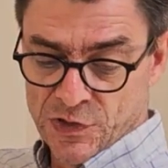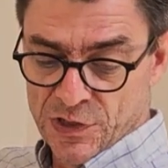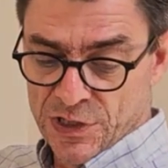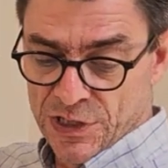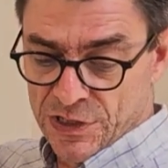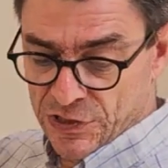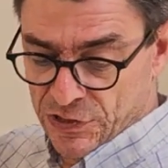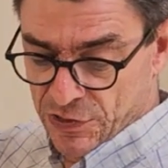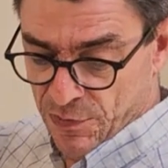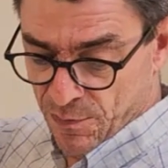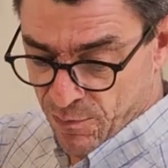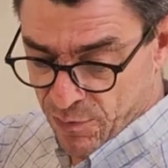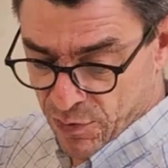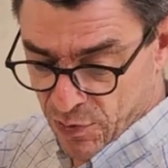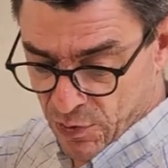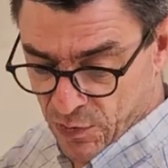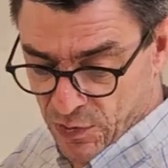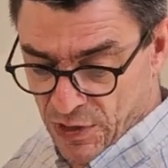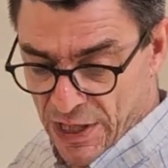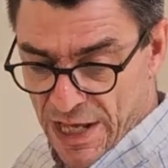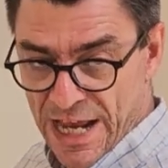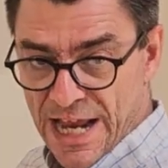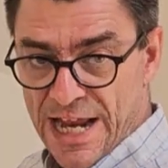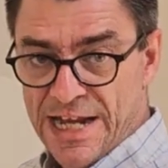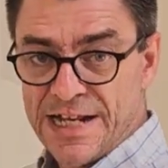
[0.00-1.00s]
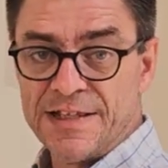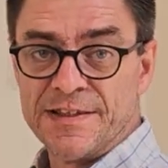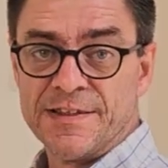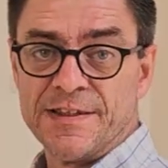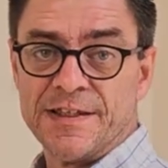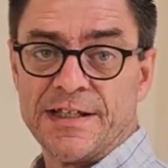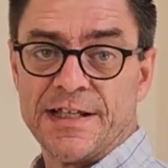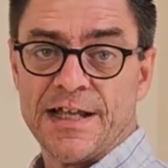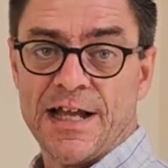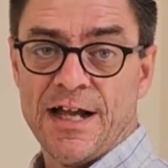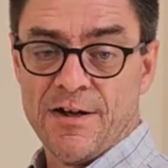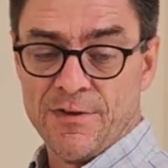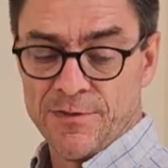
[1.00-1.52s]
this to pull
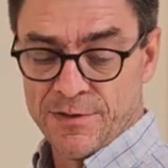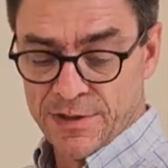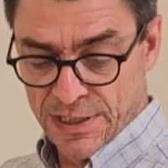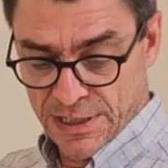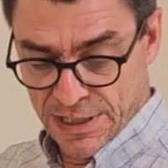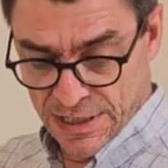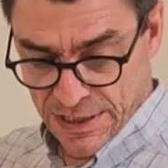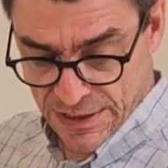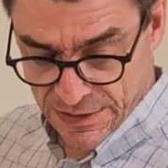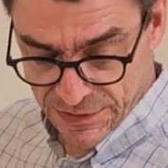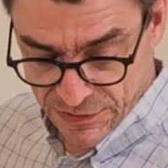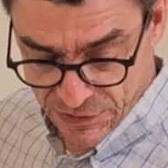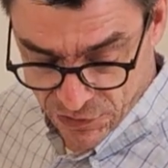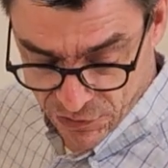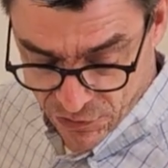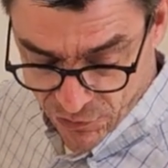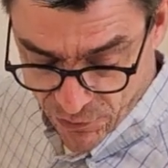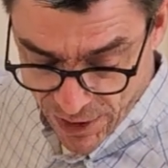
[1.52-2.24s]
anything out. This is